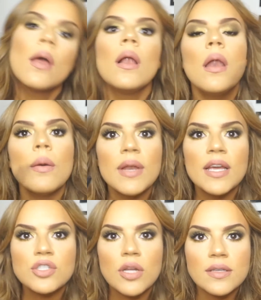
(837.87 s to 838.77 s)
lower
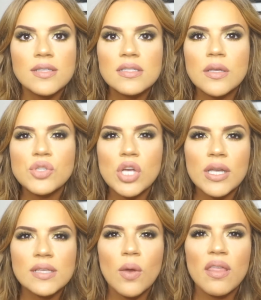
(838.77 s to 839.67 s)
lash line, because it's so
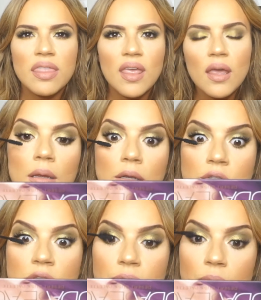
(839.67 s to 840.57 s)
chunky, it's quite thick. And I
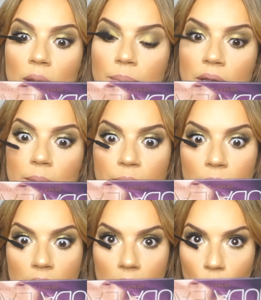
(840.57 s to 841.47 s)
just feel like
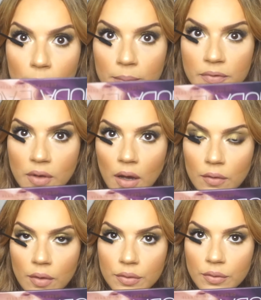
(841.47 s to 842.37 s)
putting a little bit of
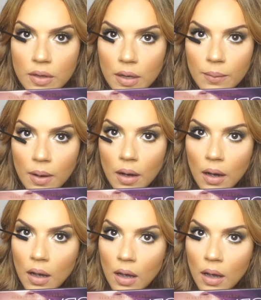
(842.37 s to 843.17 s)
mascara on your lower